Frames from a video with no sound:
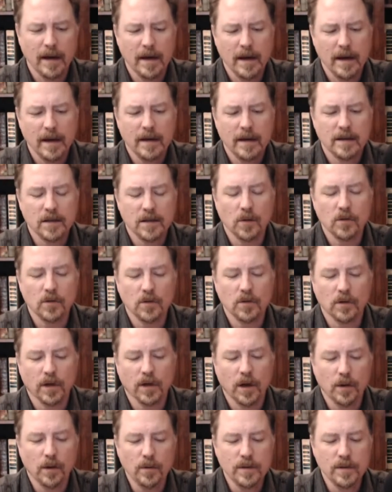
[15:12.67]
social
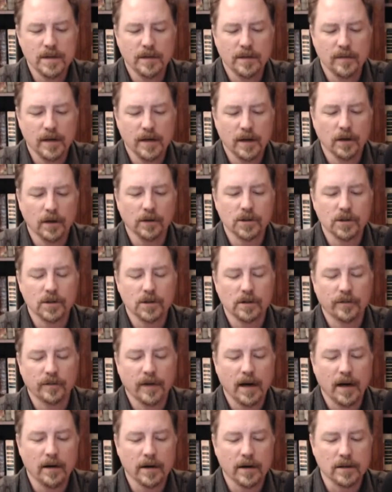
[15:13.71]
codes of the culture of
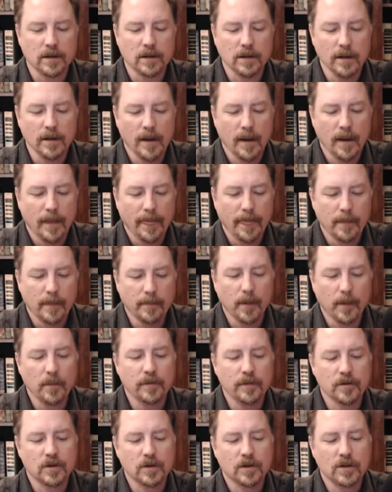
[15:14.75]
character,
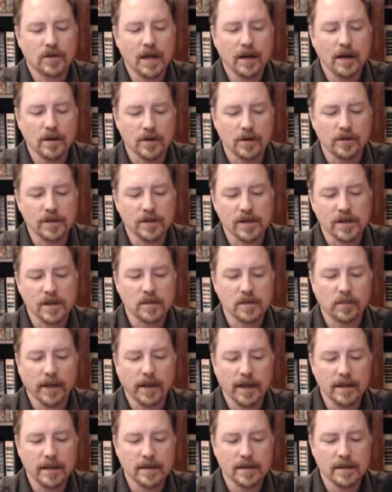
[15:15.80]
both genders
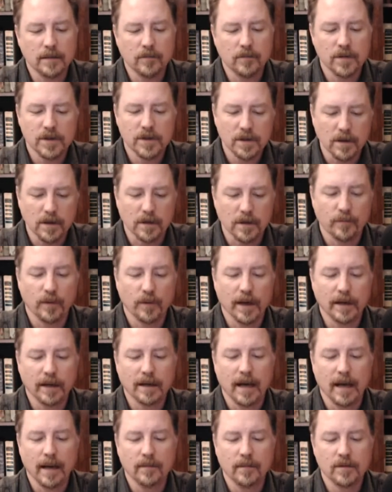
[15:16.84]
displayed some reserve when it
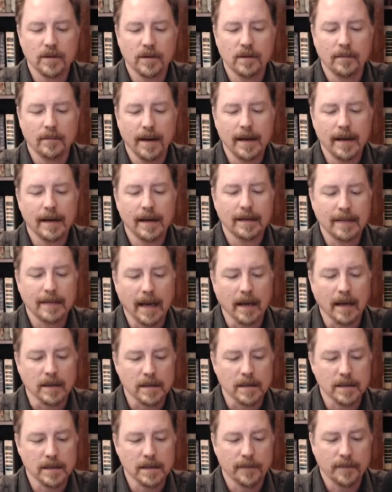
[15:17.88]
came to the mating
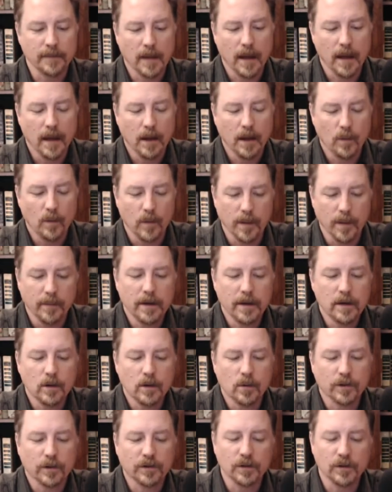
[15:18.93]
dance. Women
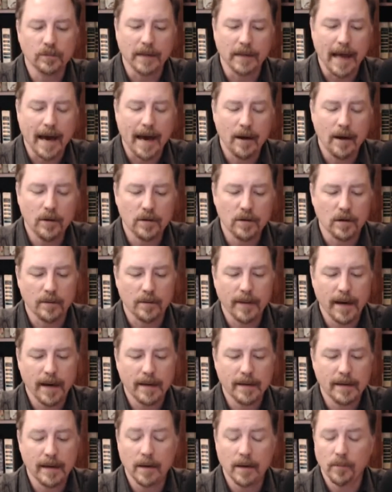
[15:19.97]
who were too loud or
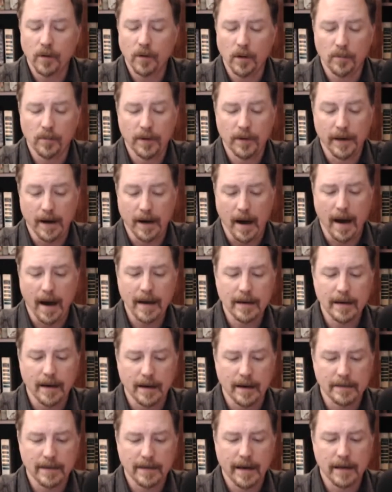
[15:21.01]
made inappropriate eye
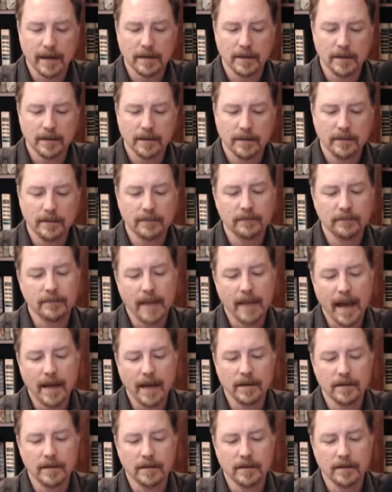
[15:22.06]
contact had.